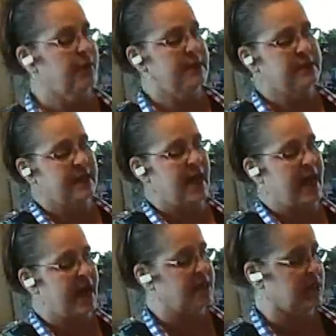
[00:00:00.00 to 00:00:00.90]
this
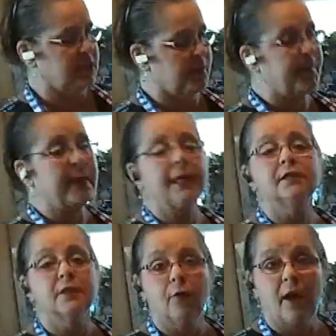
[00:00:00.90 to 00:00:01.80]
size. It
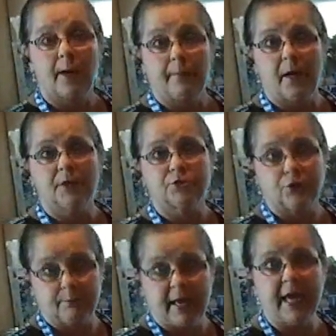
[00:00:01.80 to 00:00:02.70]
depends on how much
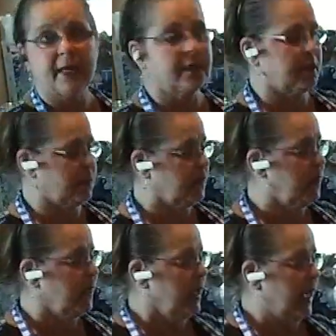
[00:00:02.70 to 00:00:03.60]
you're making
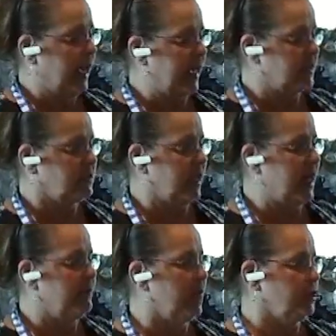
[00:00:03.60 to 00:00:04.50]
as to
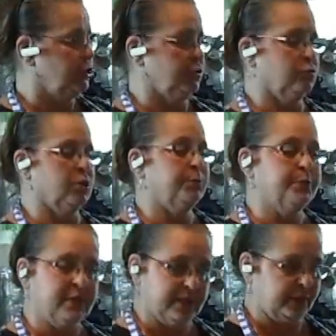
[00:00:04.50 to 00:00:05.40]
how much you want to
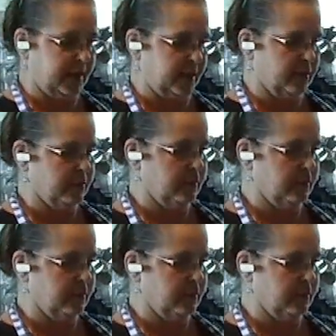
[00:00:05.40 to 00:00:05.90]
put in there.